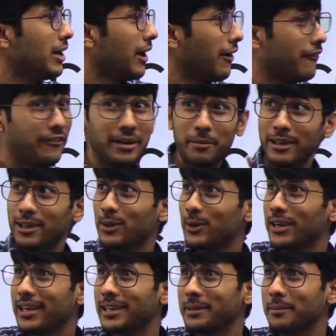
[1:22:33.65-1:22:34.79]
Everybody looked
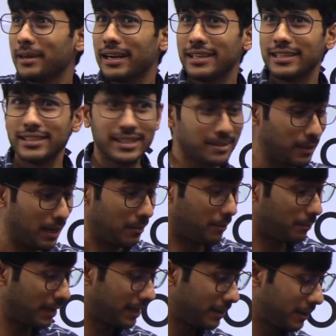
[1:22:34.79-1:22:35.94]
at him and he's like, ma'am,
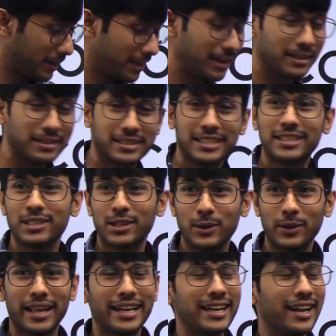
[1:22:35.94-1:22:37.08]
my sheets are raw,
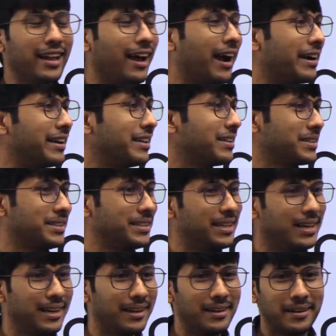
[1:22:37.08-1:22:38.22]
I need an
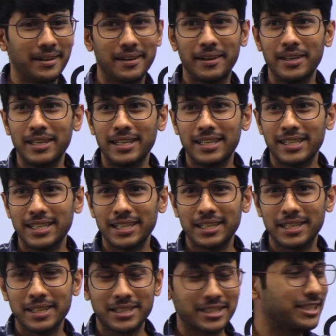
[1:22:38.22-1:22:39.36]
additional
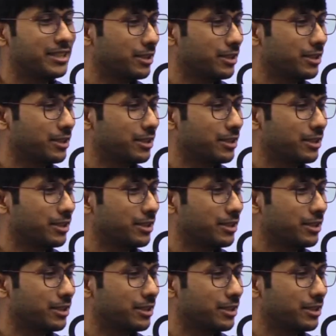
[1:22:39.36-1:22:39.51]
sheets.